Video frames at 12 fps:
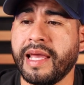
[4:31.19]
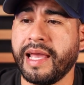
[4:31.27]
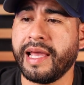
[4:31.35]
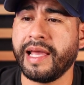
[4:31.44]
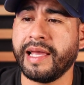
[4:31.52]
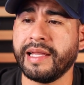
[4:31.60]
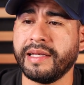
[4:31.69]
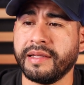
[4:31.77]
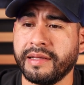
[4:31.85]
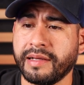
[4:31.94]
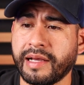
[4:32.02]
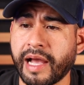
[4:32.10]
And
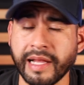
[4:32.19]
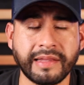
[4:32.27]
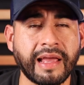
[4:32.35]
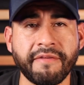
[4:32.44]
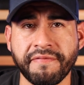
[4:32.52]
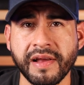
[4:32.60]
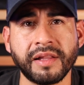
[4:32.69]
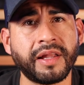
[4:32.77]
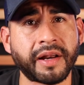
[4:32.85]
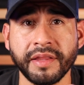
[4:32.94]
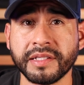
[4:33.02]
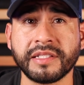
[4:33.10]
I find a
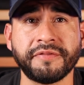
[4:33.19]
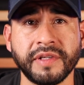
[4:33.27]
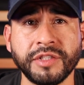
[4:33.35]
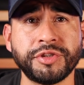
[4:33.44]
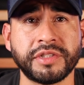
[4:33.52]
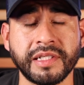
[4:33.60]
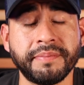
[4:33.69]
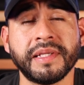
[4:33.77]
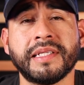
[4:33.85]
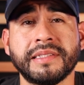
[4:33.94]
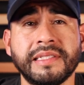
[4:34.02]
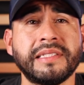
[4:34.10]
lot of this stuff interesting
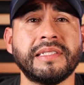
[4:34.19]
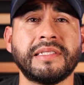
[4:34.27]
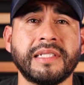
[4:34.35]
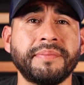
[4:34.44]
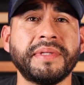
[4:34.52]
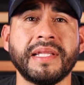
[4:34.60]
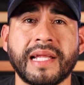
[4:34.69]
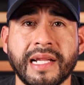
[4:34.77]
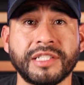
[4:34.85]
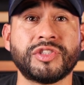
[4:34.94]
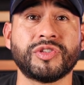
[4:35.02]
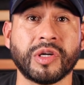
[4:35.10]
because this is something that
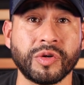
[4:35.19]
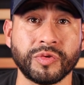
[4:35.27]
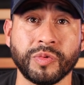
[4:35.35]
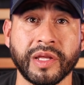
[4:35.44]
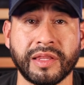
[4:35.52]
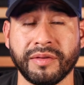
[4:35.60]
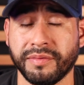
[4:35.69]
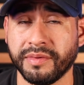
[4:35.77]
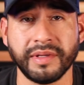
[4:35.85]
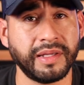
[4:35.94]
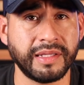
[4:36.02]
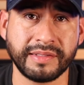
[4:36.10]
I struggled with
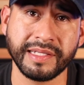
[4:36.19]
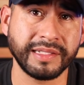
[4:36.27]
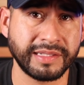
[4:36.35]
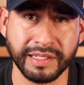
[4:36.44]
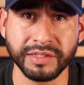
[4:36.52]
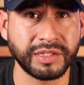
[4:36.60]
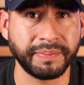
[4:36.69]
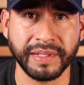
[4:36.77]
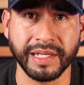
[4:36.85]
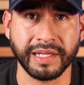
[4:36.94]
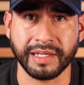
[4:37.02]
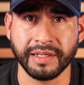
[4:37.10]
since the
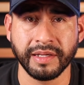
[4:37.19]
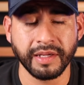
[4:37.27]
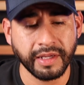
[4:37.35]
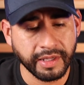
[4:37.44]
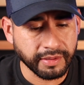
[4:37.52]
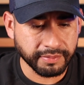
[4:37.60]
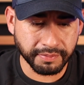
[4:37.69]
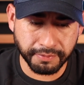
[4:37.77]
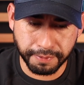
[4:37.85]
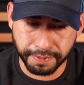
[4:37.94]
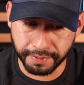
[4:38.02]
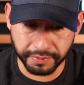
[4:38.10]
beginning.
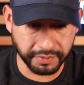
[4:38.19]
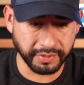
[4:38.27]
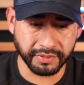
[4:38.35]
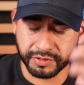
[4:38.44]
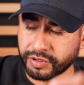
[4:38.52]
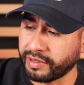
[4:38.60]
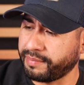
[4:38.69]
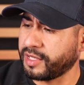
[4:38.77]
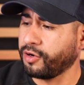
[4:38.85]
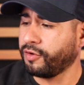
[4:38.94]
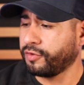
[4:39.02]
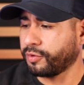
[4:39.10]
So let me
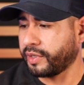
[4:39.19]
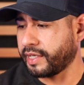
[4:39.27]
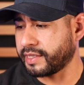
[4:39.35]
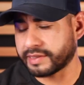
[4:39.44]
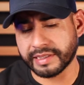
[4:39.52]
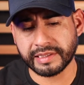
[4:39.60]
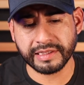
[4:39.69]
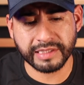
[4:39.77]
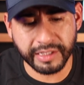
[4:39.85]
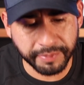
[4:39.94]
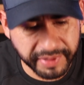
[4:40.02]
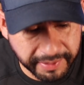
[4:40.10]
go over what it is. This is
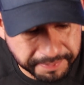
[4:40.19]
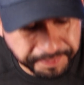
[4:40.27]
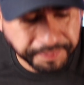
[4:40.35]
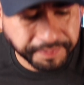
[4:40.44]
going to be